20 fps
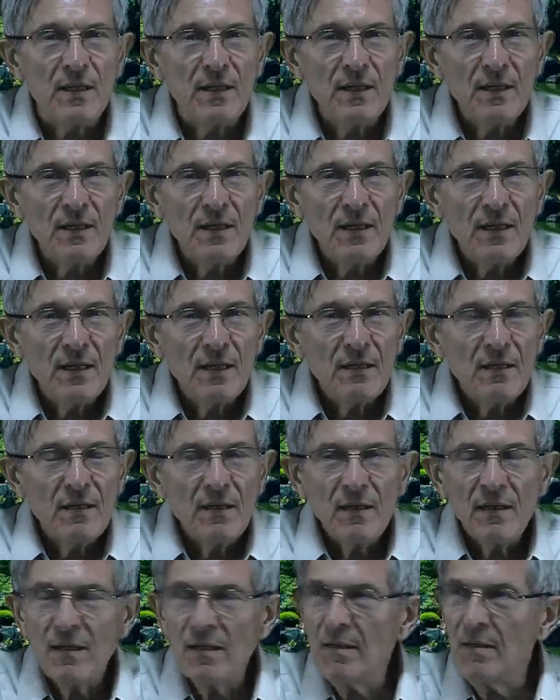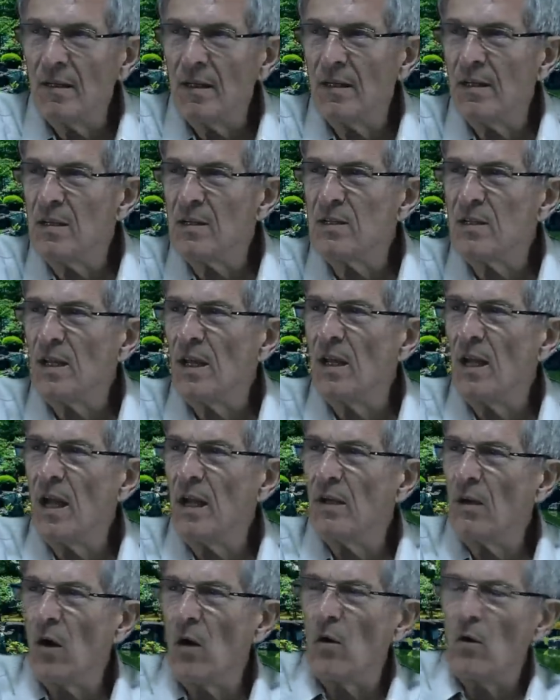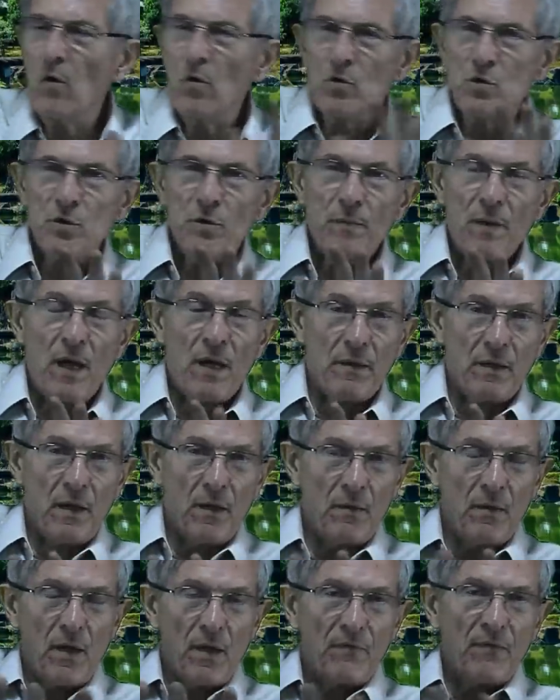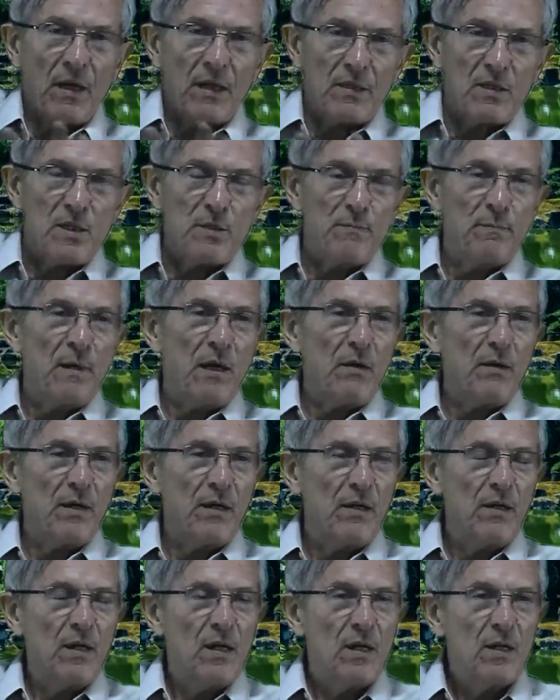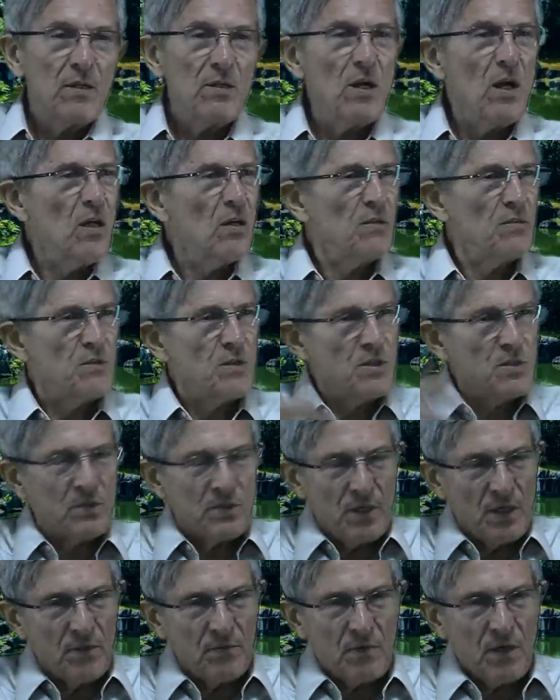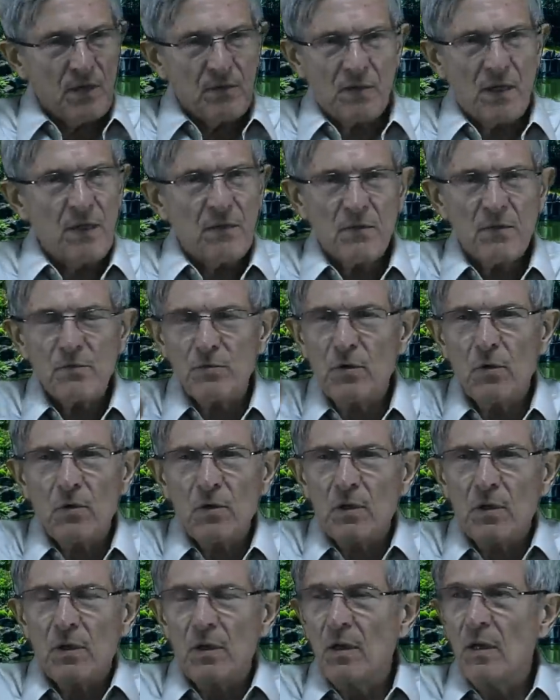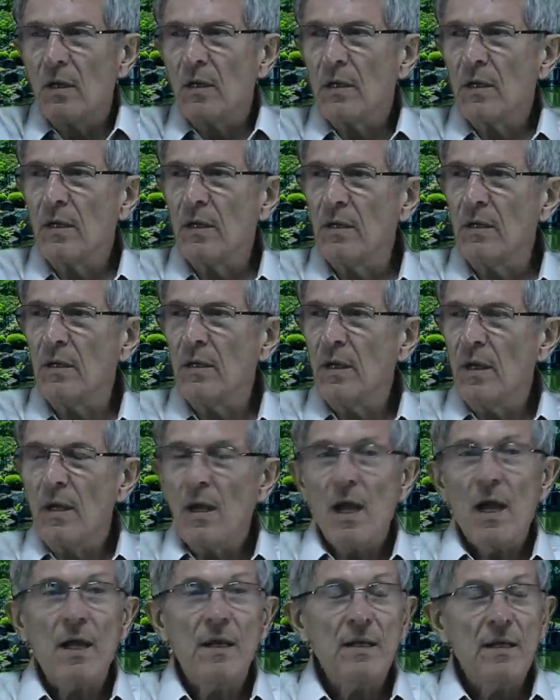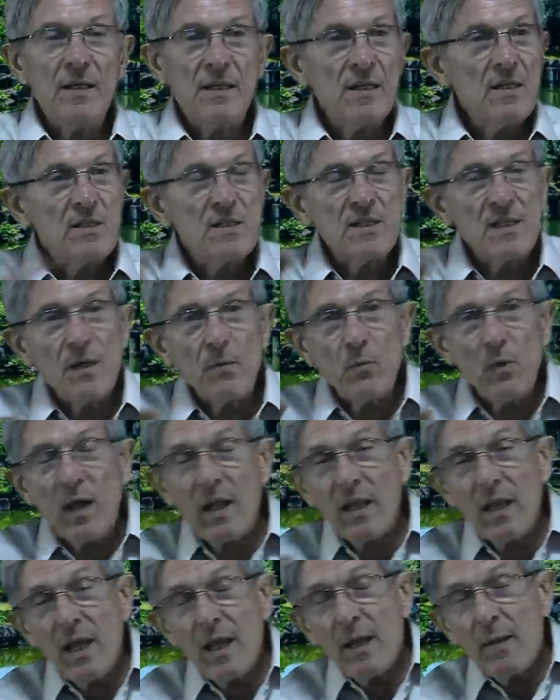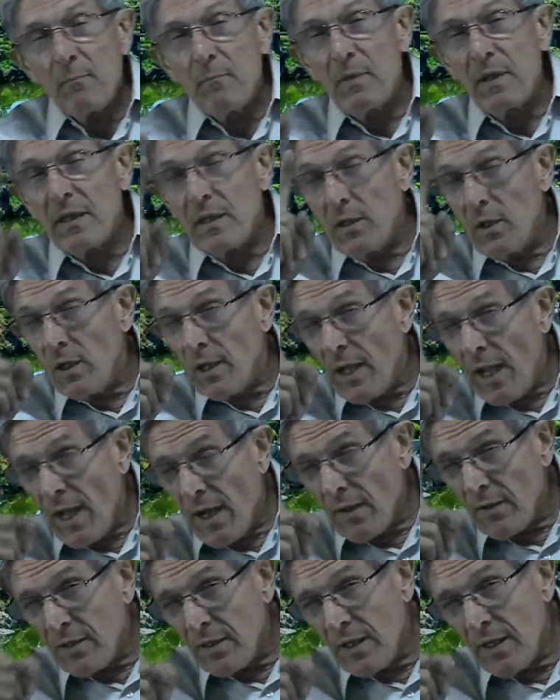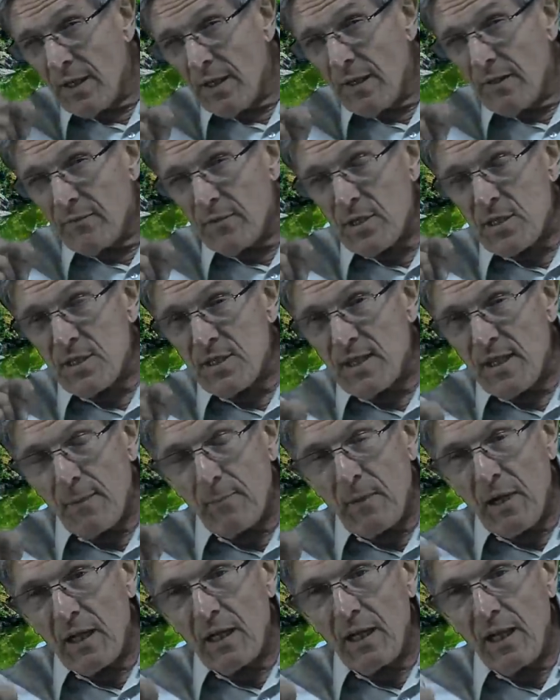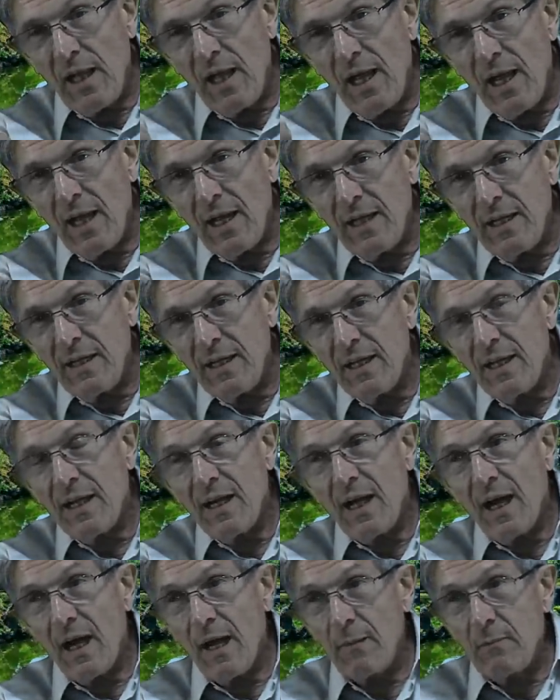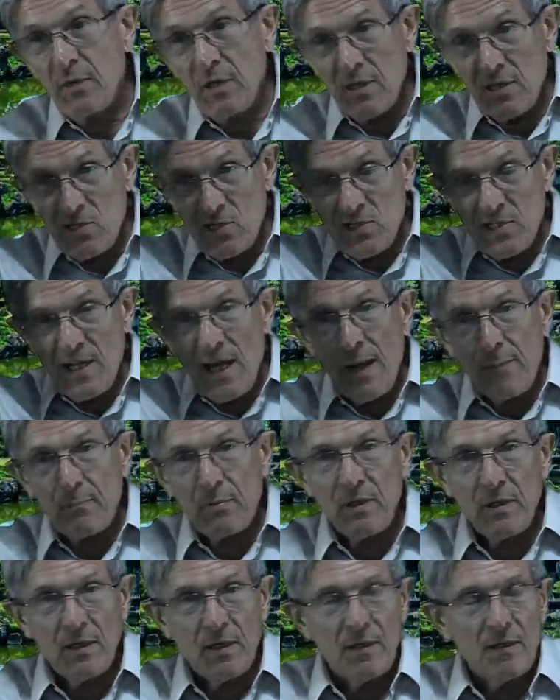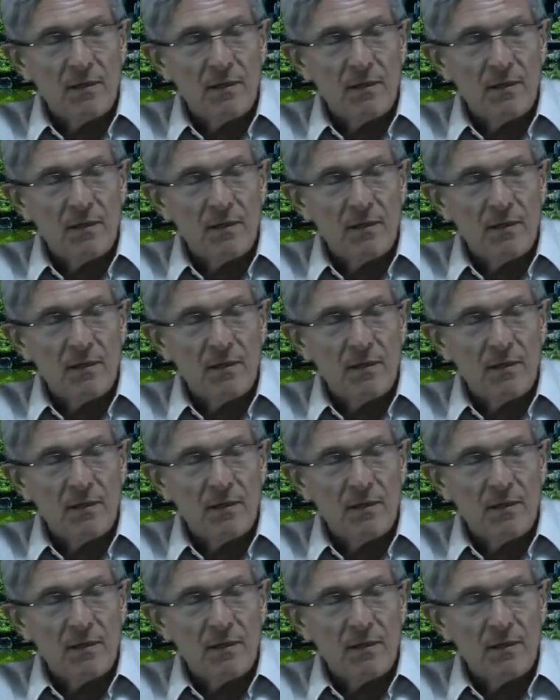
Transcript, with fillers: Yeah. And he didn't say, hey, I'll hold you back, I've got this barrier. No, just yeah. take control, okay? And he didn't say, well, but look out, you yeah. step out of line, I'm going to zap you.